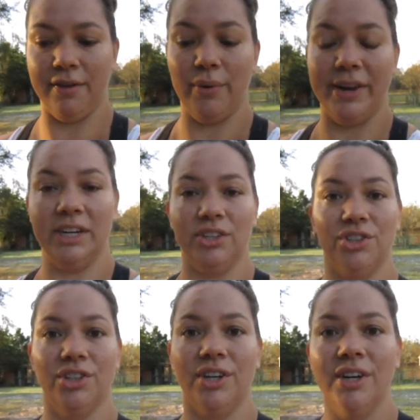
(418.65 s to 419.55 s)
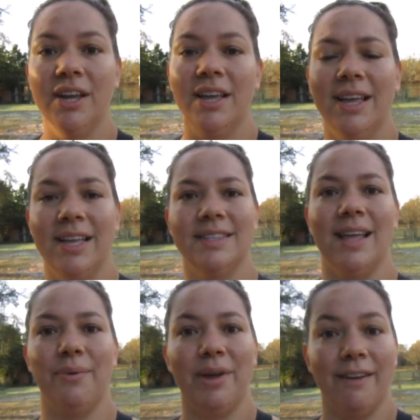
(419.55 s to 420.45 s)
quitting sugar is
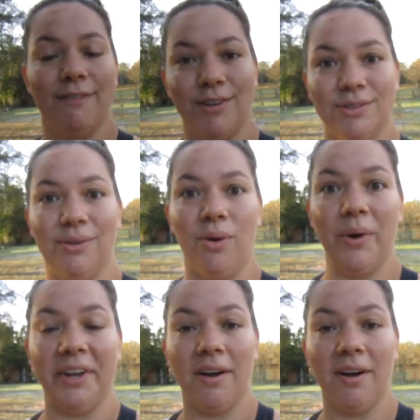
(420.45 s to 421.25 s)
that we have also quit